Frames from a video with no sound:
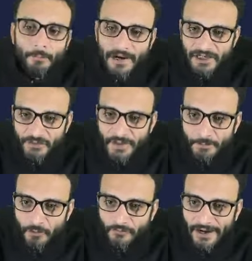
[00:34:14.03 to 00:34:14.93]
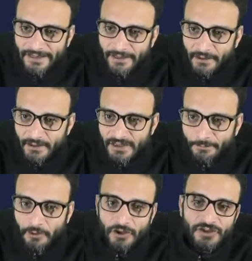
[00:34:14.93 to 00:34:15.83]
Punishment provided under
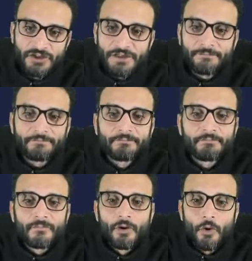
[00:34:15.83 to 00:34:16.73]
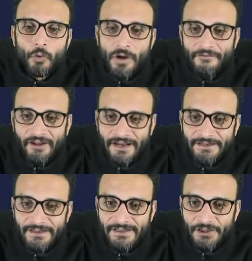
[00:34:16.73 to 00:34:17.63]
subclause 3. Whoever
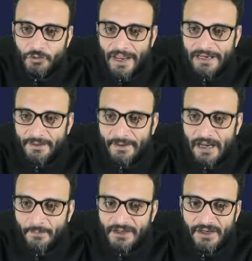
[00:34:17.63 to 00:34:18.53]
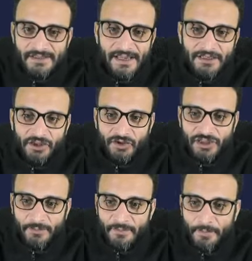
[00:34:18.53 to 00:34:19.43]
enters into any Bainami transaction
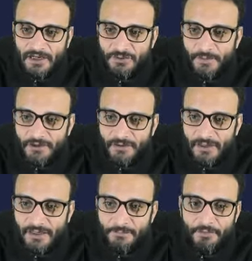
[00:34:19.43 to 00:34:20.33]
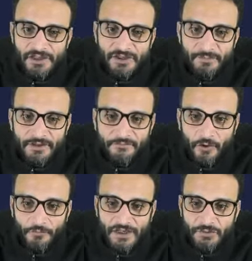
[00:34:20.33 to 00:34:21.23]
shall be punished with an imprisonment
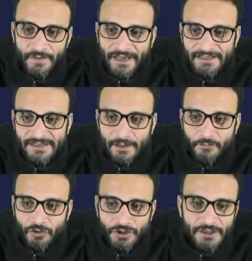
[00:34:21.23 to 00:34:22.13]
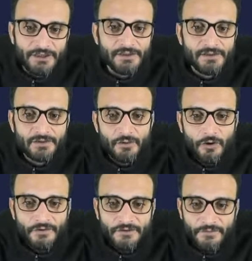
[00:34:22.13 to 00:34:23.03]
for which may extend up to 3 years
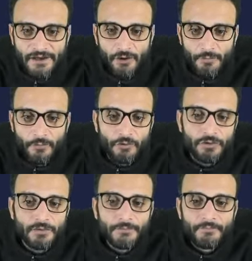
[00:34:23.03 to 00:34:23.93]
or with fine or both.